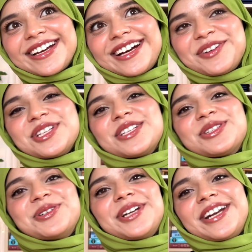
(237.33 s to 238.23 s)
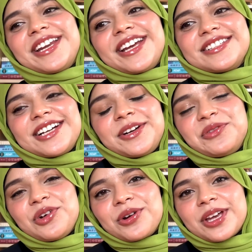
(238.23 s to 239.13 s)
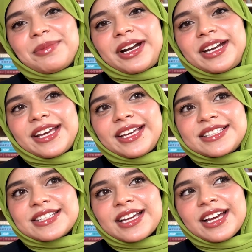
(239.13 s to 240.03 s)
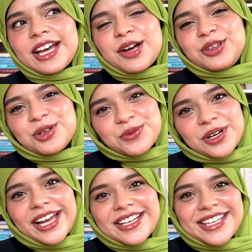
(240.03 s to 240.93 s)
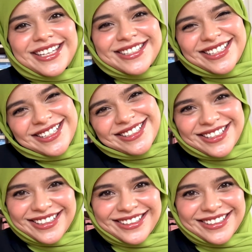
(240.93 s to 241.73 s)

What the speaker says: I was a student and I started vlogging my days, those were like easy,